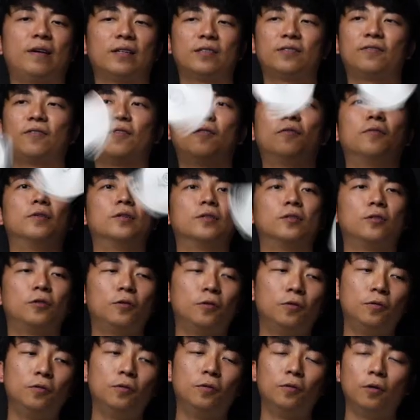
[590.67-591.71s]
Fast forward
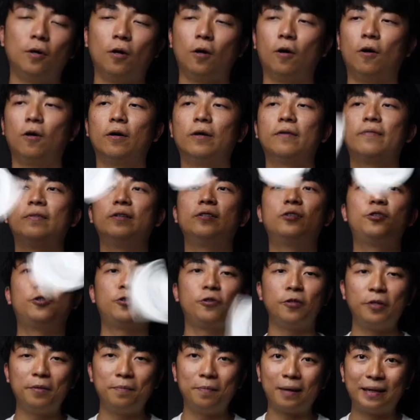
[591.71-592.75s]
2 or even
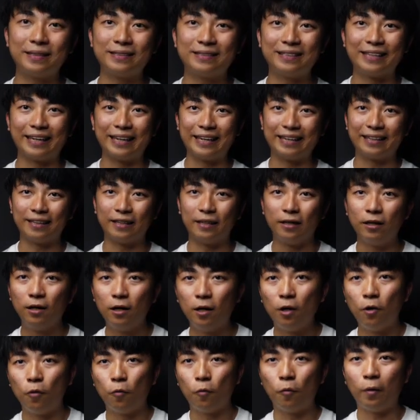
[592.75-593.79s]
3 months later,
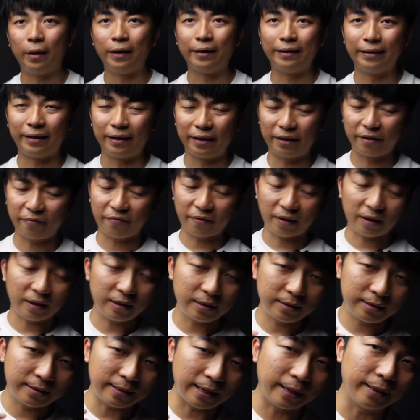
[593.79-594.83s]
when they
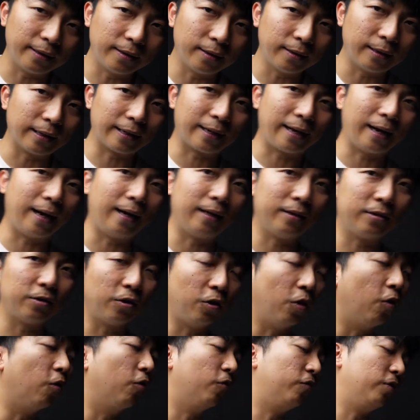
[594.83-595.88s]
finally sent the cards
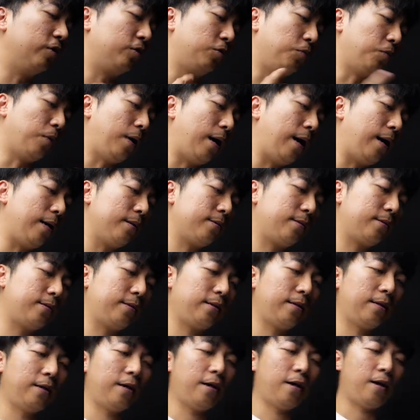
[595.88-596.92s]
over to us,
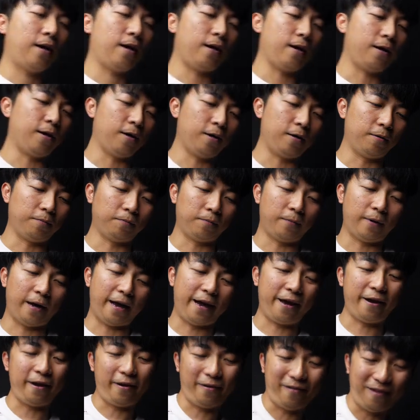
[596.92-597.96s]

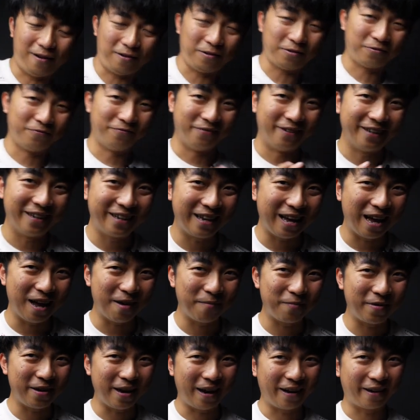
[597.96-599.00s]
I was really
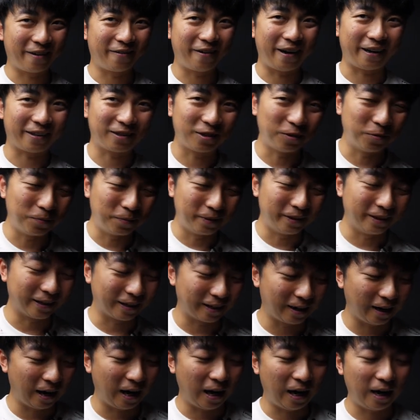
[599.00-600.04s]
happy. I cracked open the
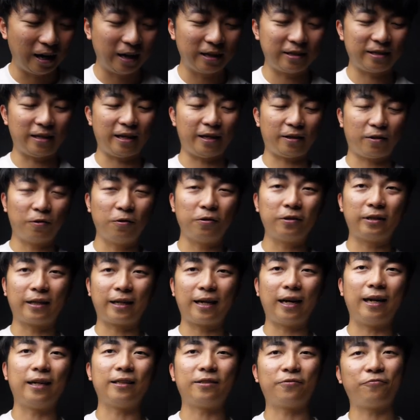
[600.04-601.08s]
cards, I took the
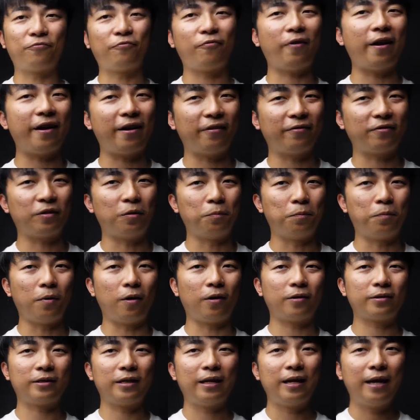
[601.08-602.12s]
cards right off the
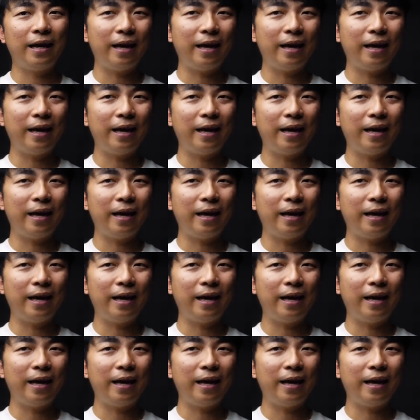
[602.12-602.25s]
box,